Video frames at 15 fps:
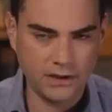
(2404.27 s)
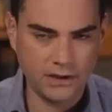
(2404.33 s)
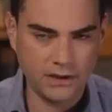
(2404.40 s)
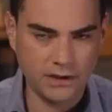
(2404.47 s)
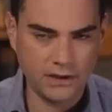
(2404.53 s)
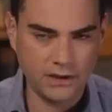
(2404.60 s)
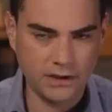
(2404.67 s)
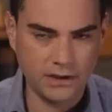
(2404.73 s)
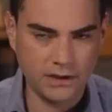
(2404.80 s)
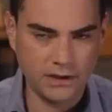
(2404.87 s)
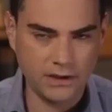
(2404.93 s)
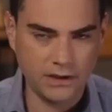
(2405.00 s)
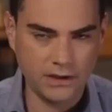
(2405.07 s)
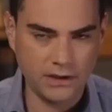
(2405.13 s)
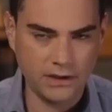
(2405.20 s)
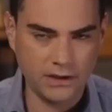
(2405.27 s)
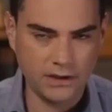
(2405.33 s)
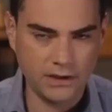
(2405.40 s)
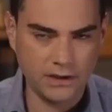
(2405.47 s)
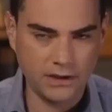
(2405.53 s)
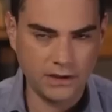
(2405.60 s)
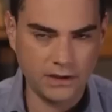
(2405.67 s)

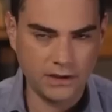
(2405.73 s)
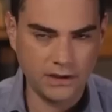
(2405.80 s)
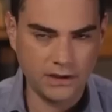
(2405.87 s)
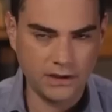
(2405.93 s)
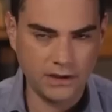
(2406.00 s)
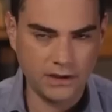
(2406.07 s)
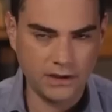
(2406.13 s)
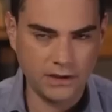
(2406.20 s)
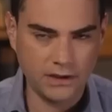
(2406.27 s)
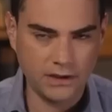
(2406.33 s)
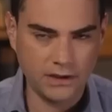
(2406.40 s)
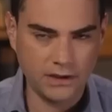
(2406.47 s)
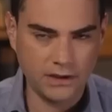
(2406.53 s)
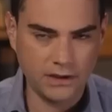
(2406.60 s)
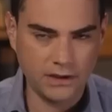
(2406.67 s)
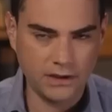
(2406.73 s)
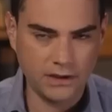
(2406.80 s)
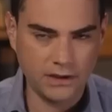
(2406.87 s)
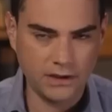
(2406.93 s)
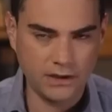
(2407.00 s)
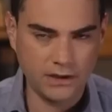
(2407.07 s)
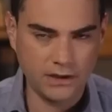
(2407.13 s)

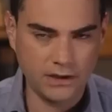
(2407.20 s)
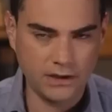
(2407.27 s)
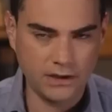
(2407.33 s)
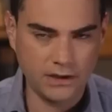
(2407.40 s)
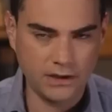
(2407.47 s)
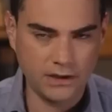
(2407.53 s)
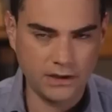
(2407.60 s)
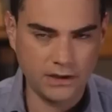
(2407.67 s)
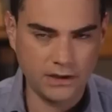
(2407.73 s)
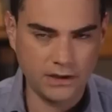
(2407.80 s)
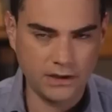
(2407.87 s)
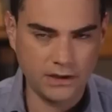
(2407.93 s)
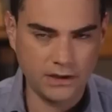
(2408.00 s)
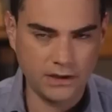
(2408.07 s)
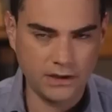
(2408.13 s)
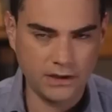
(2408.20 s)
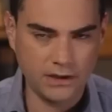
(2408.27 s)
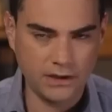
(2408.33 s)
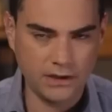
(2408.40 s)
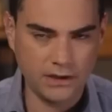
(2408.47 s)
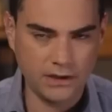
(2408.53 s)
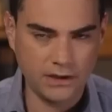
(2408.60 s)

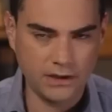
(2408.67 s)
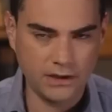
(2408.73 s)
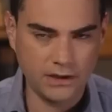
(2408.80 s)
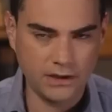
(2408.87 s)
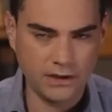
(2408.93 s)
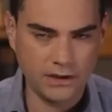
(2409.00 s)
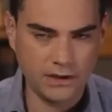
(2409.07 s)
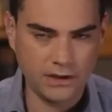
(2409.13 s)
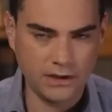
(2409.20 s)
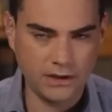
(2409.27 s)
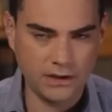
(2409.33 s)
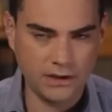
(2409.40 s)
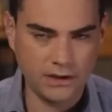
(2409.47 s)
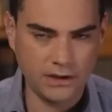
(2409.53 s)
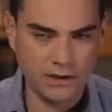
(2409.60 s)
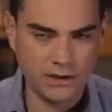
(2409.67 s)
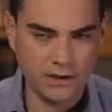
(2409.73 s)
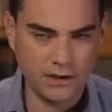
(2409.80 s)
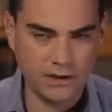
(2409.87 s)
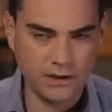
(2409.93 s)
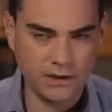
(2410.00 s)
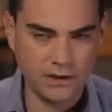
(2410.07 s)

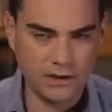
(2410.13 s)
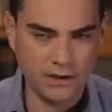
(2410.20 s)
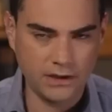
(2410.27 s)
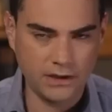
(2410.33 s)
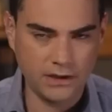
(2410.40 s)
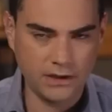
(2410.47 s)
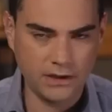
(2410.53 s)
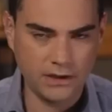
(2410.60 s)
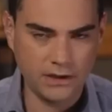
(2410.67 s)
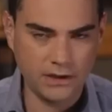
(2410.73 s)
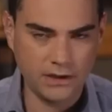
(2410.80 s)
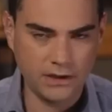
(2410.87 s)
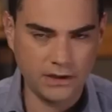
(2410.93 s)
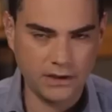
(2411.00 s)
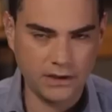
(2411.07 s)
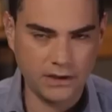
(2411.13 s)
No words are spoken by the person on screen.